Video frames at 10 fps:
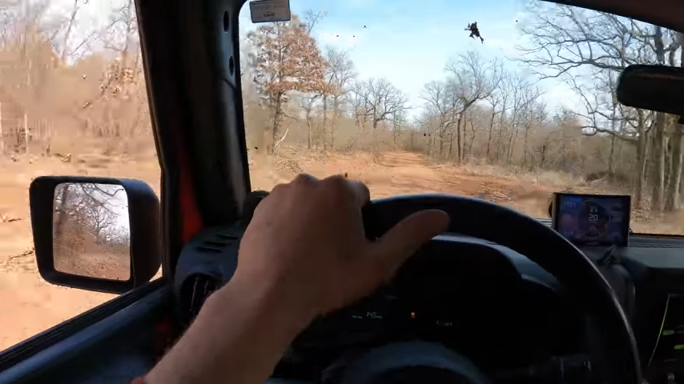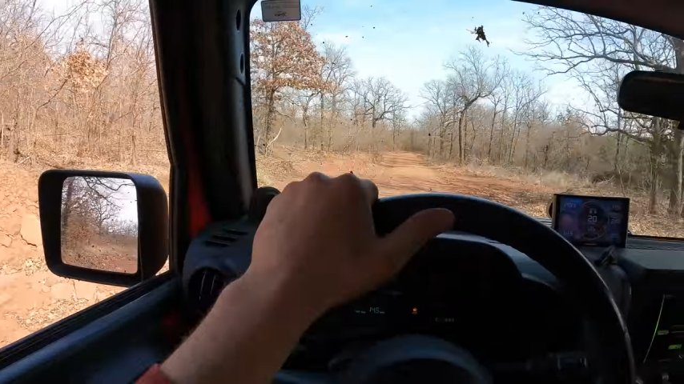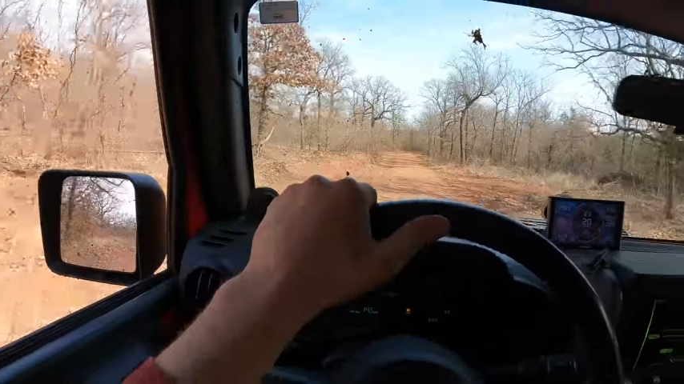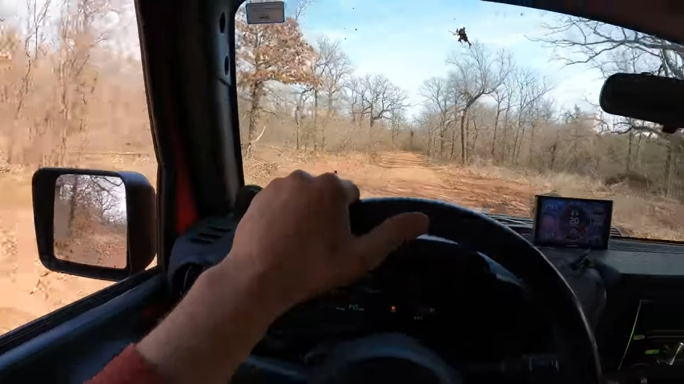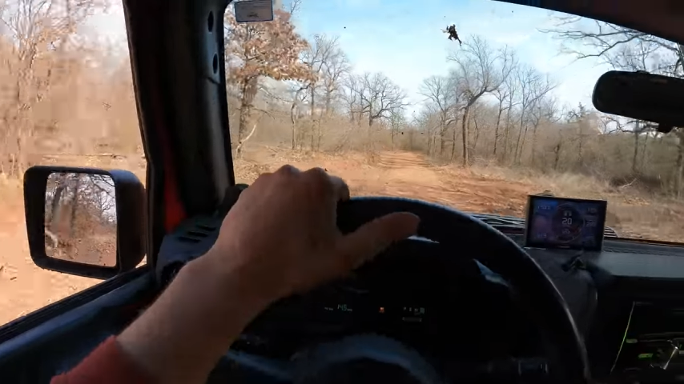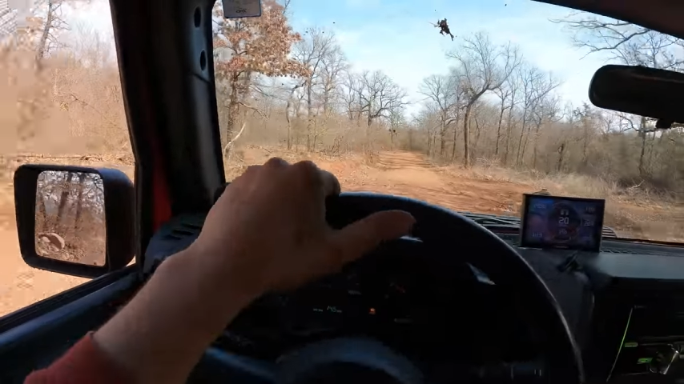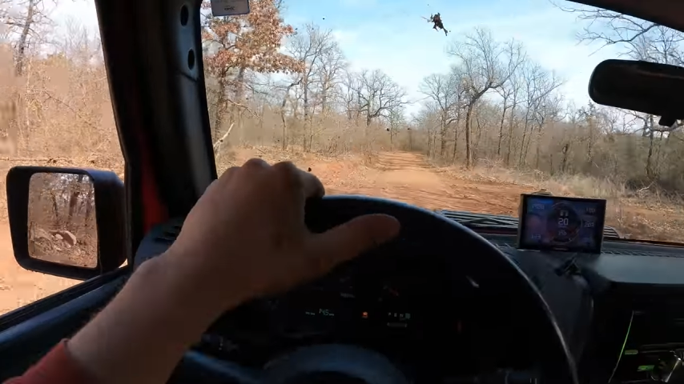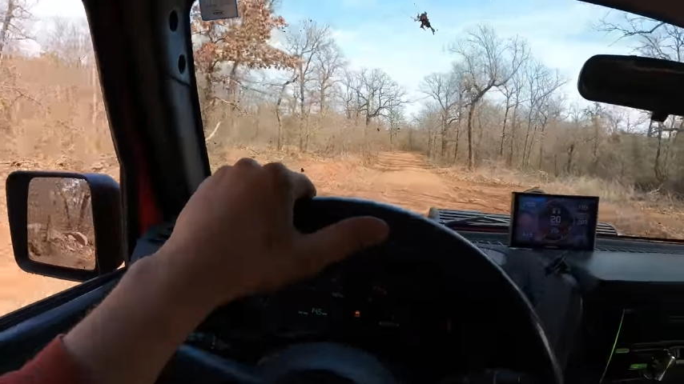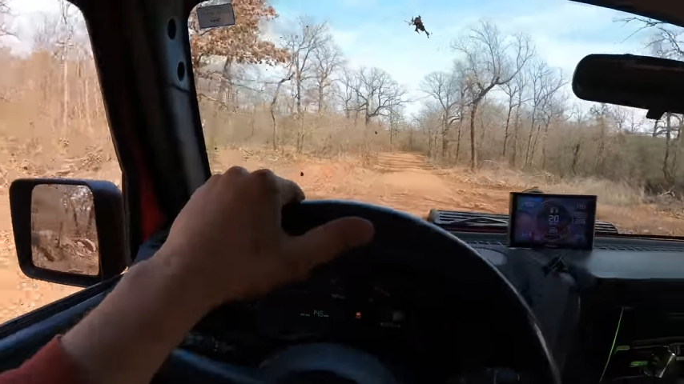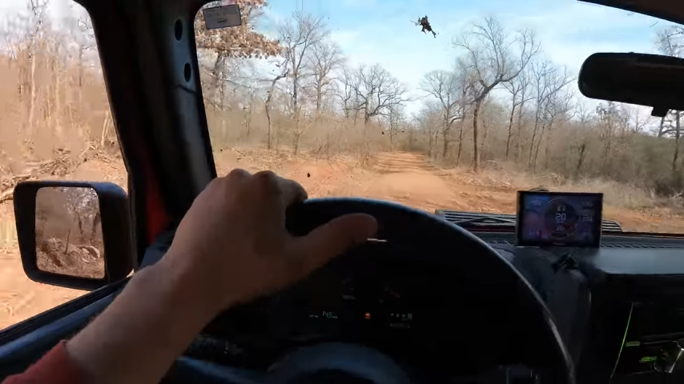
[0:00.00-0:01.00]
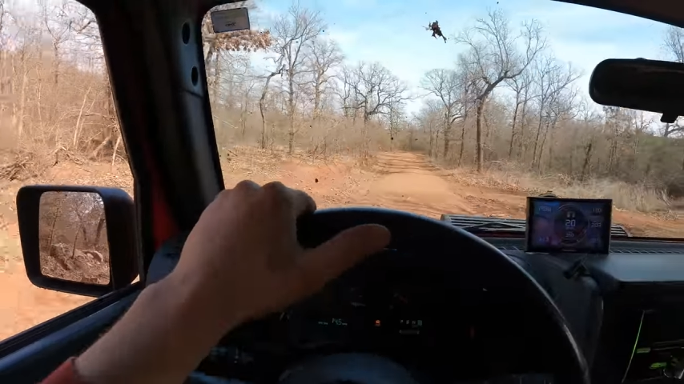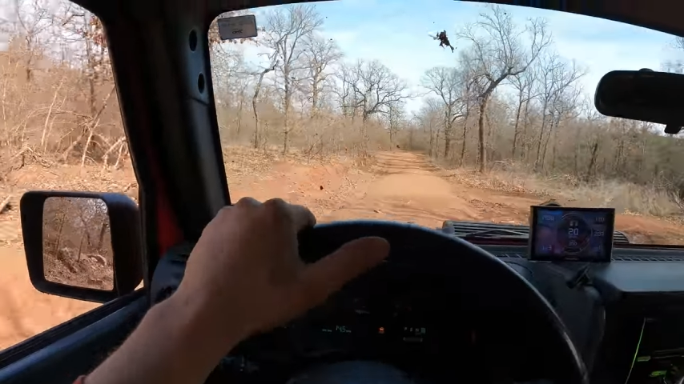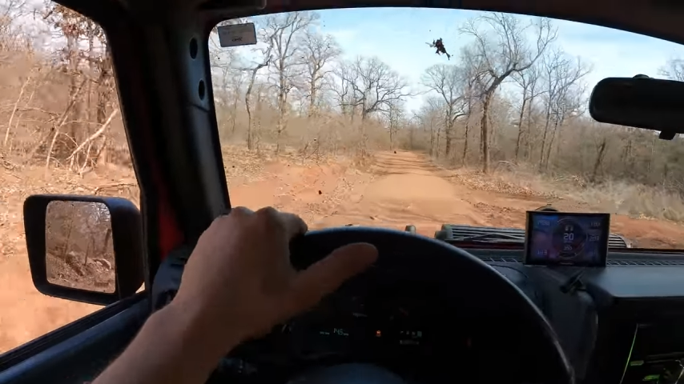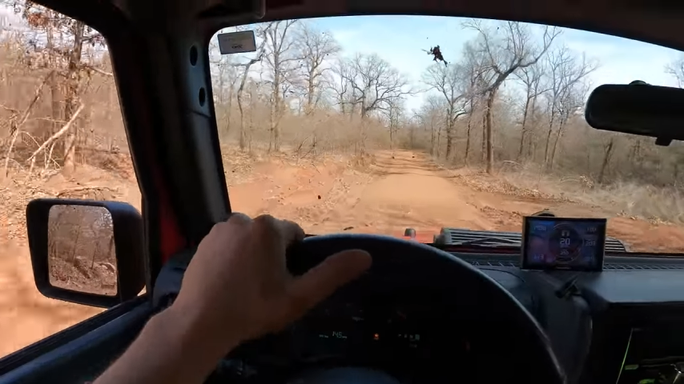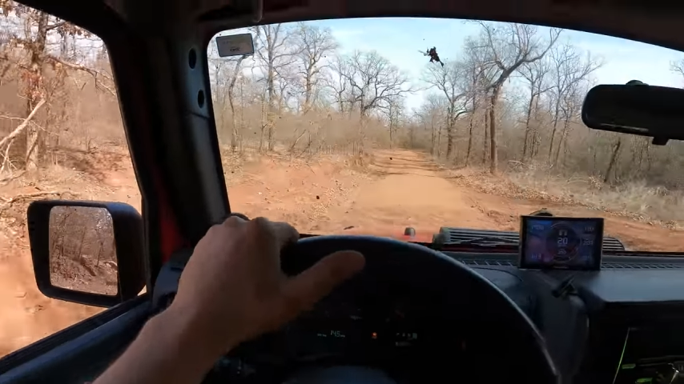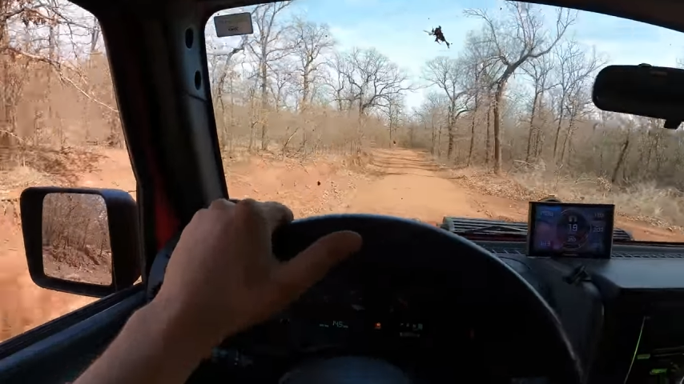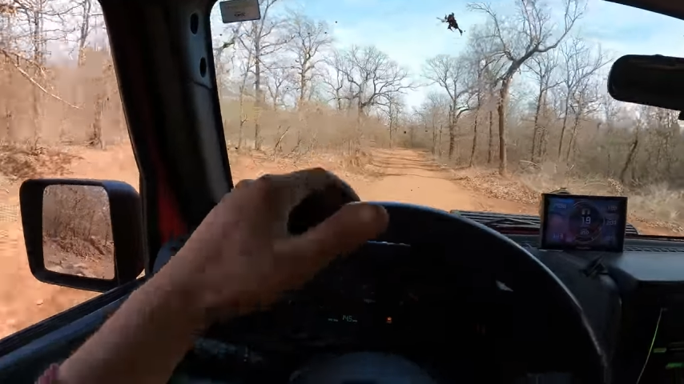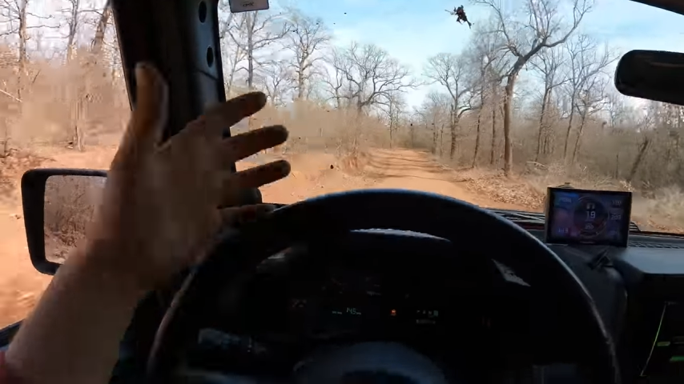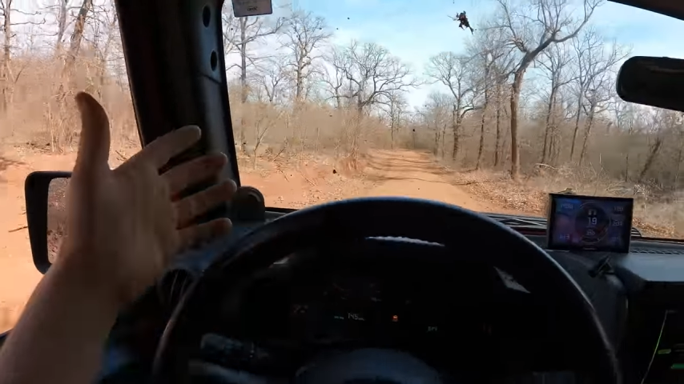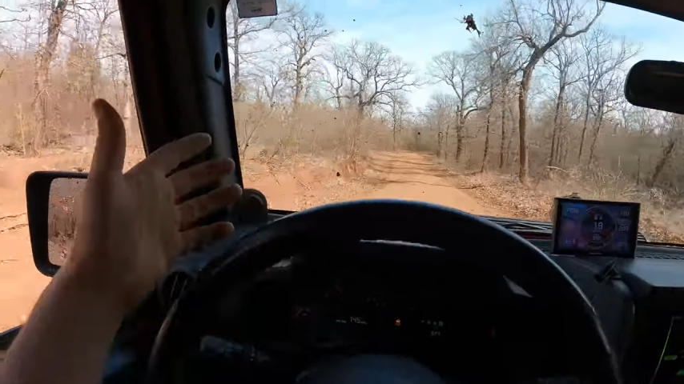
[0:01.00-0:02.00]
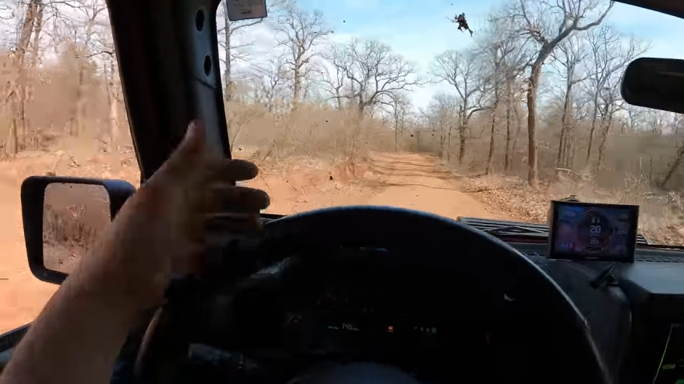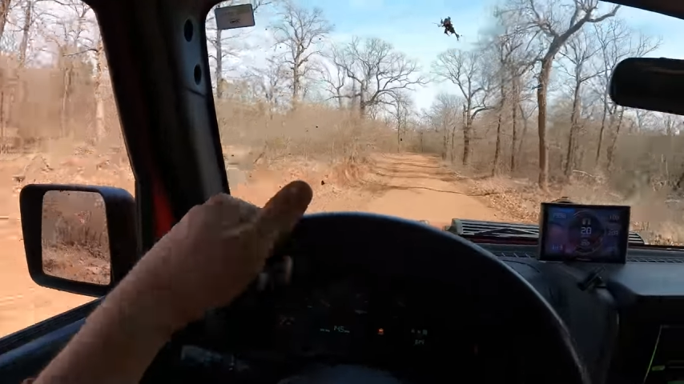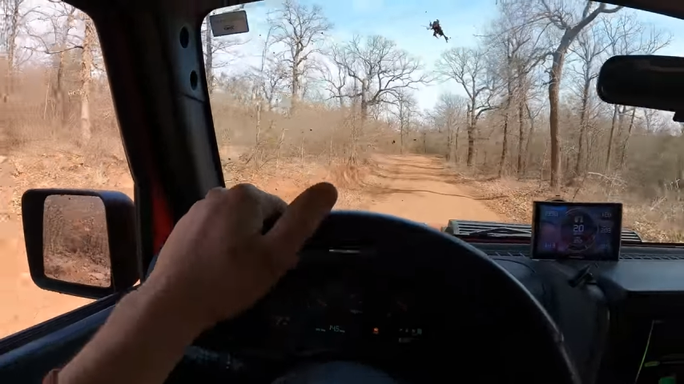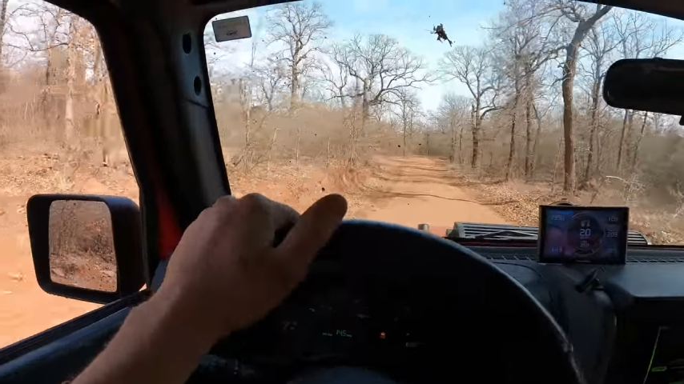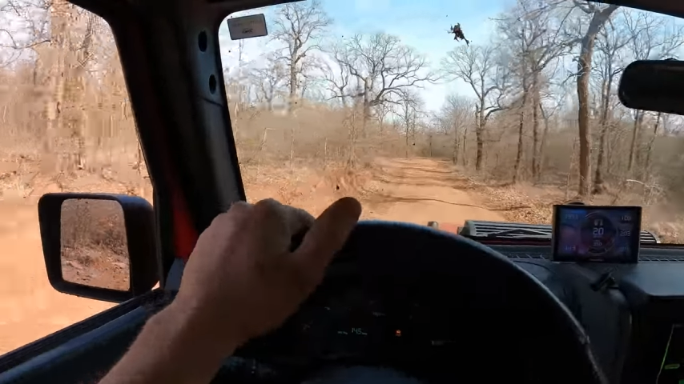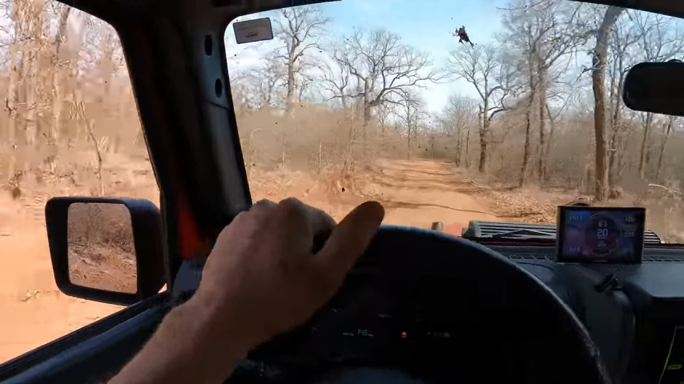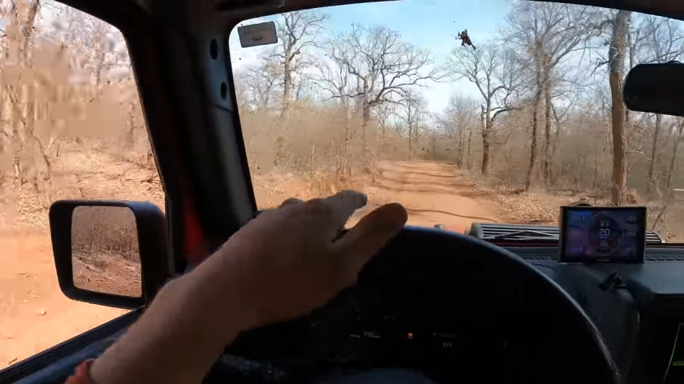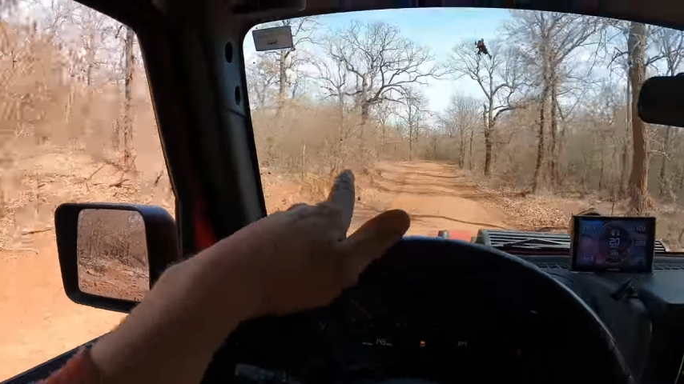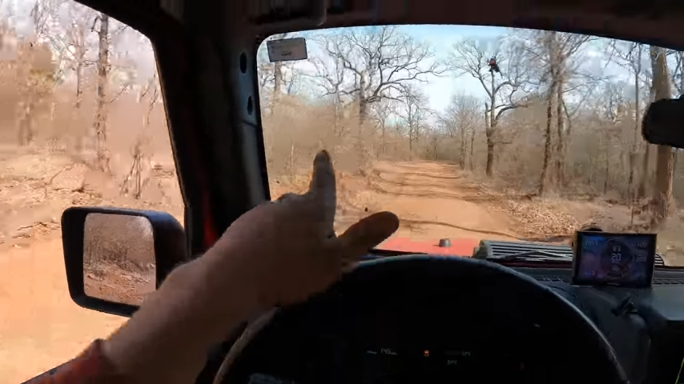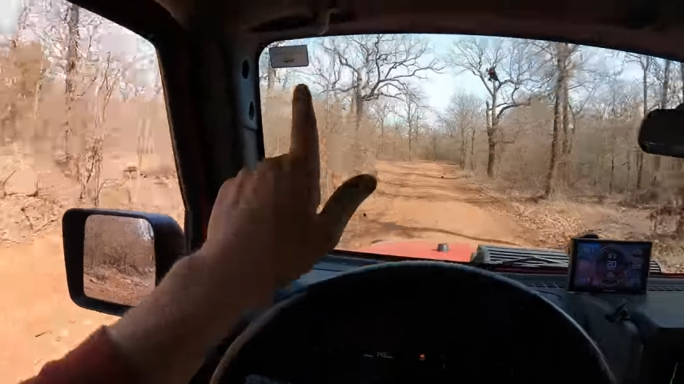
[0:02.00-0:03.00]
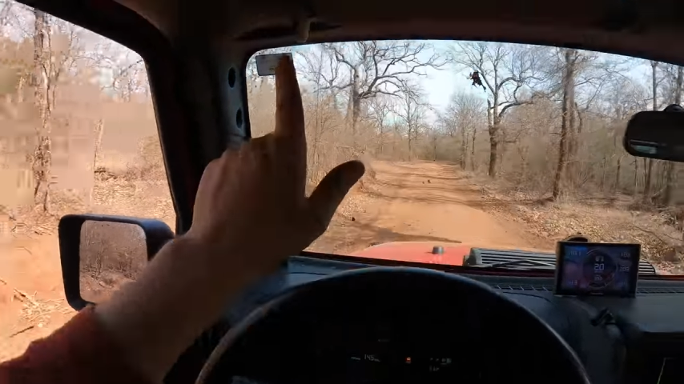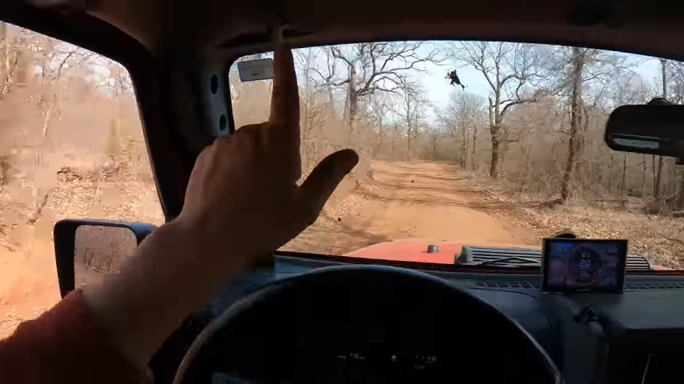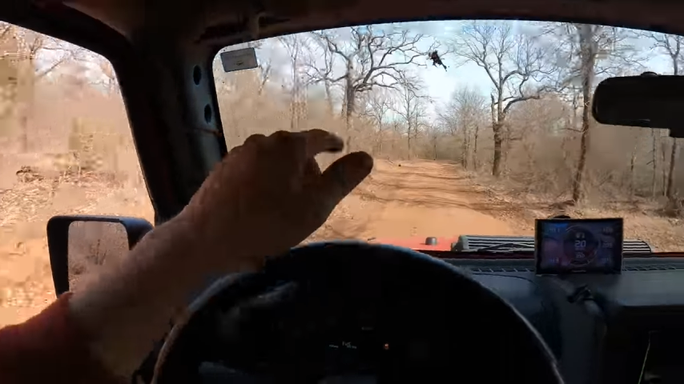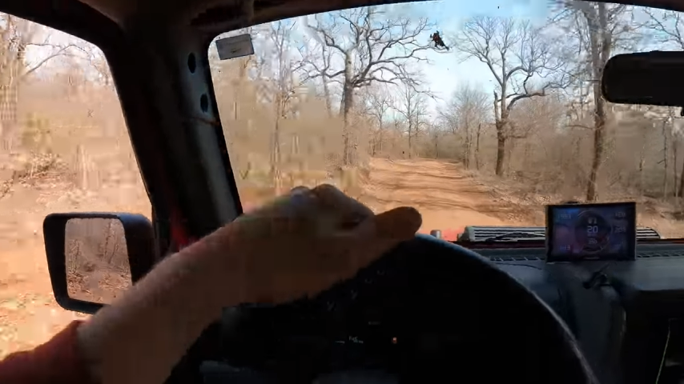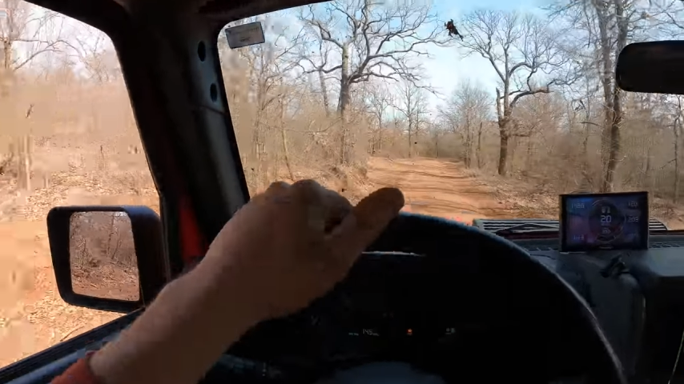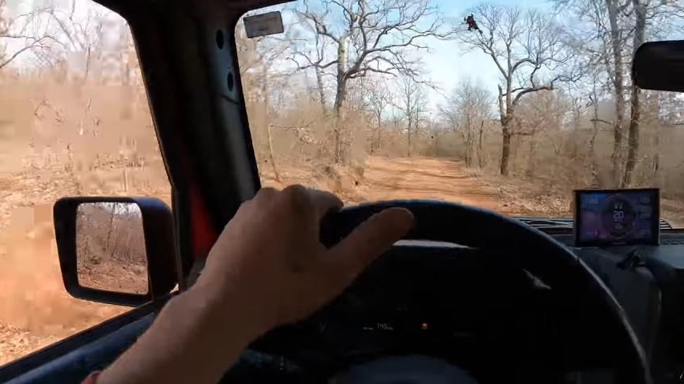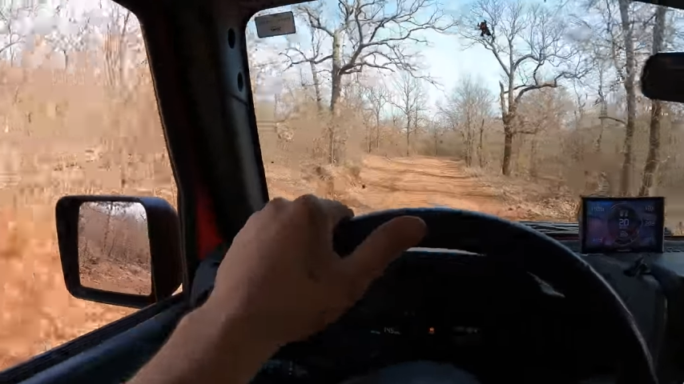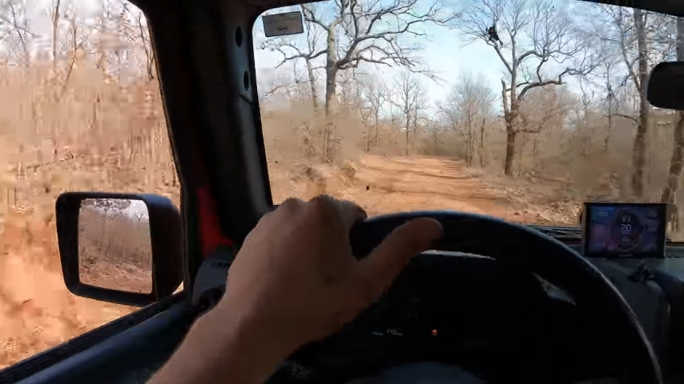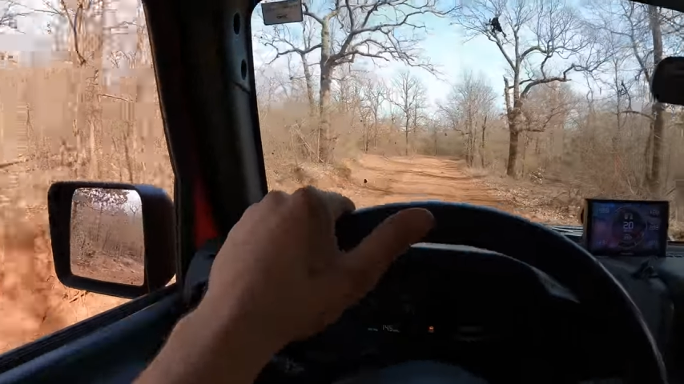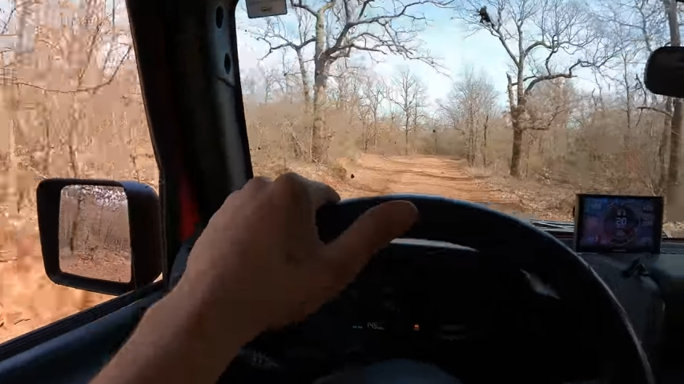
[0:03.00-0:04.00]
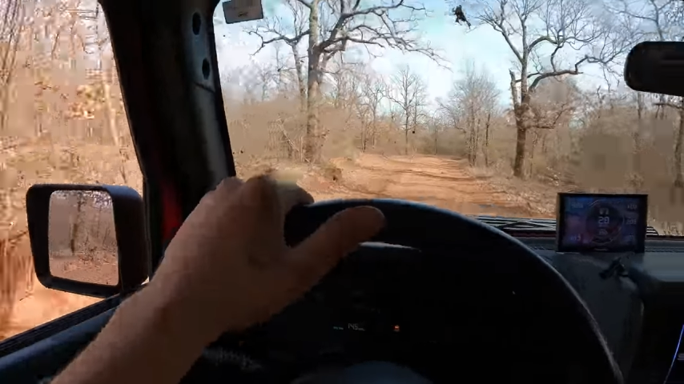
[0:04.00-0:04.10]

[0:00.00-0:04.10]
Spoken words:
[unreadable: no face in view]